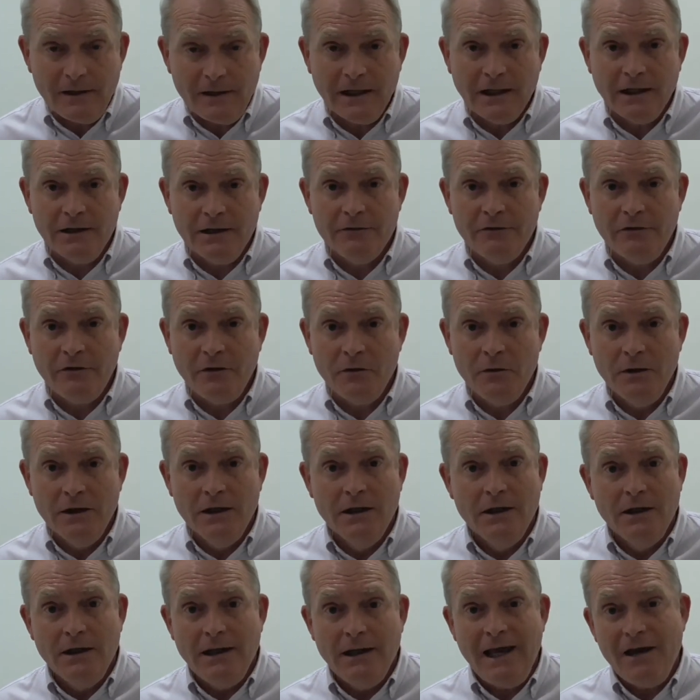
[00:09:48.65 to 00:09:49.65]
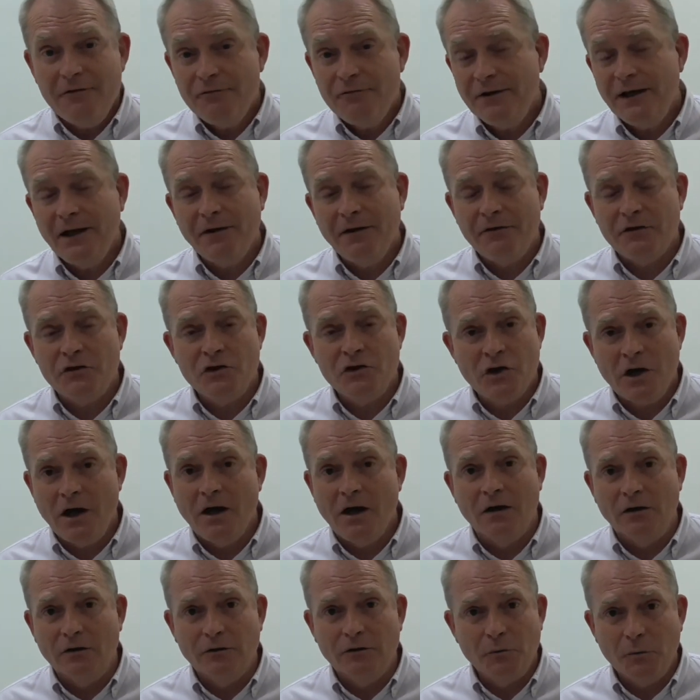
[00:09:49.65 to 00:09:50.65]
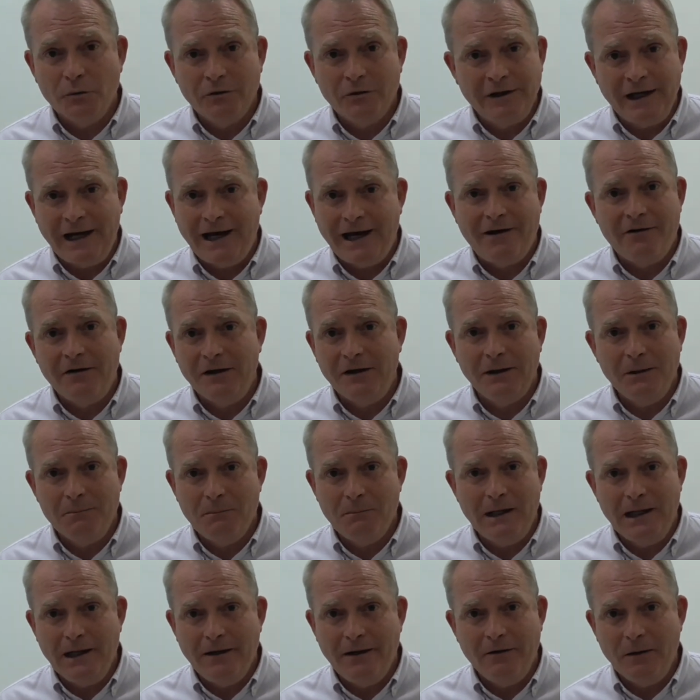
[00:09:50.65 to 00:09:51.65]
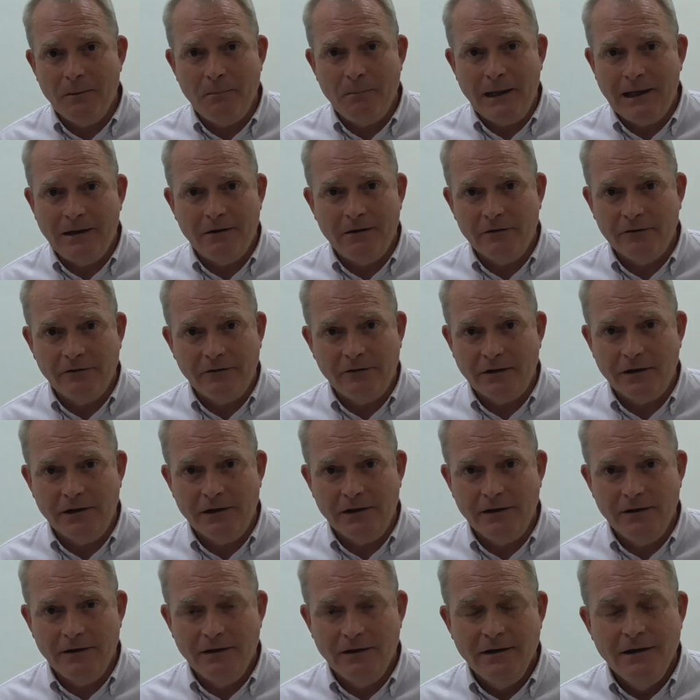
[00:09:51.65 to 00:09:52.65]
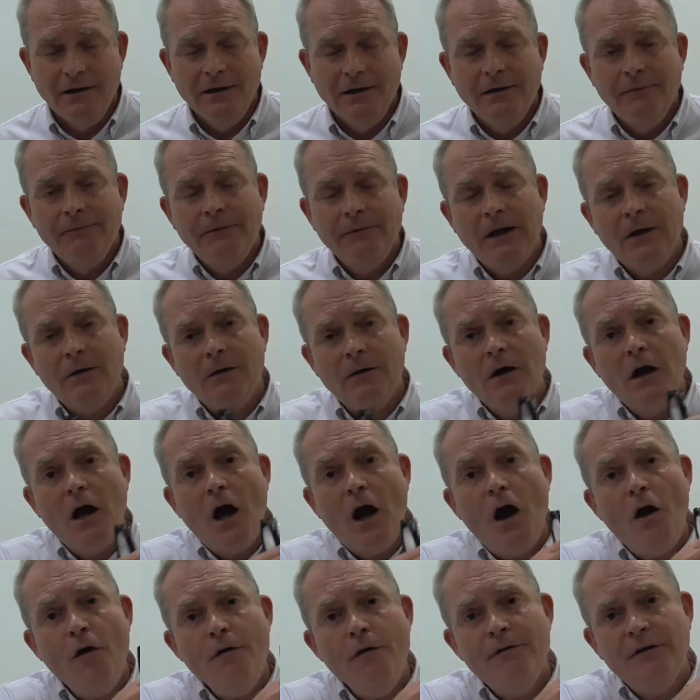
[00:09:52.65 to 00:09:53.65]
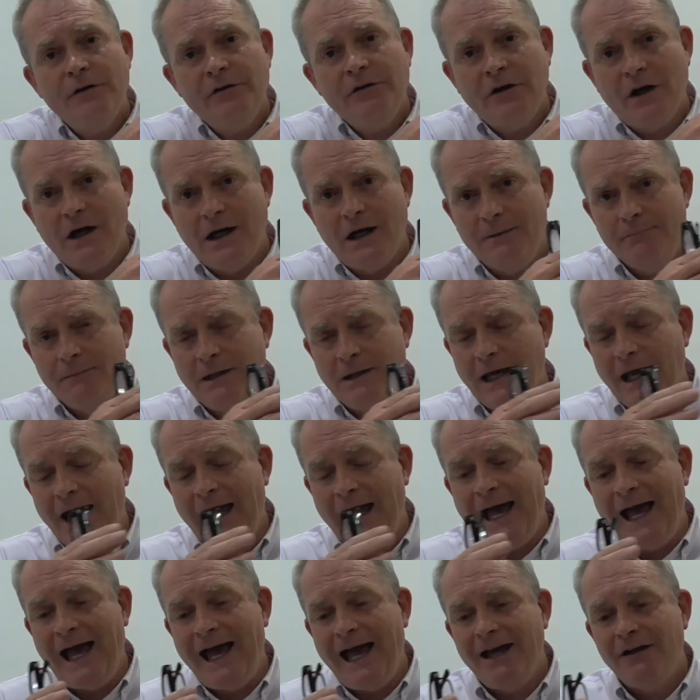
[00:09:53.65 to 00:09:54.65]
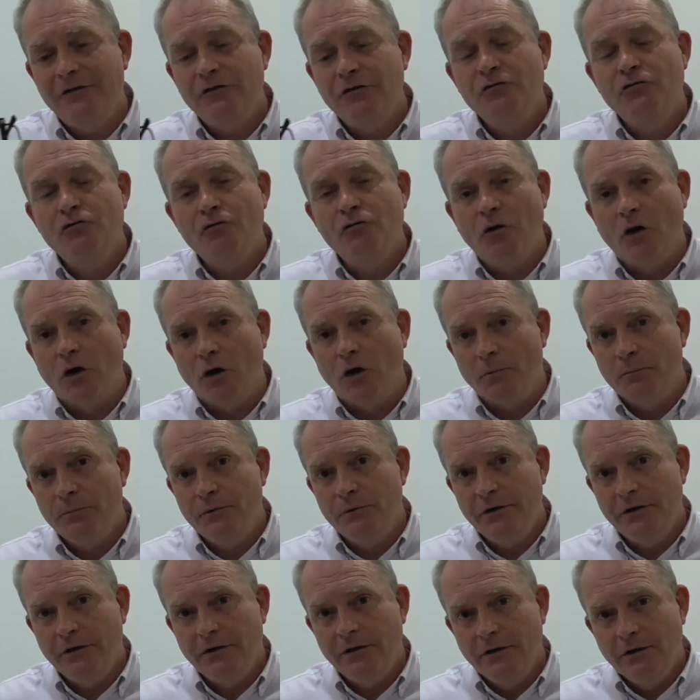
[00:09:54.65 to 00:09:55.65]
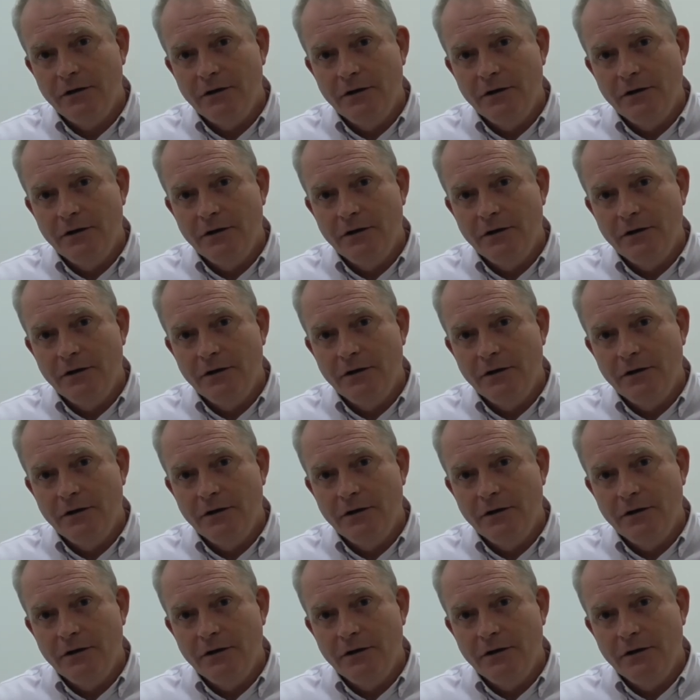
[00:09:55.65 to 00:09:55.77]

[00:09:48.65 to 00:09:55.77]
And so every other child was carrying the malaria parasite. Now, over time, that has dropped.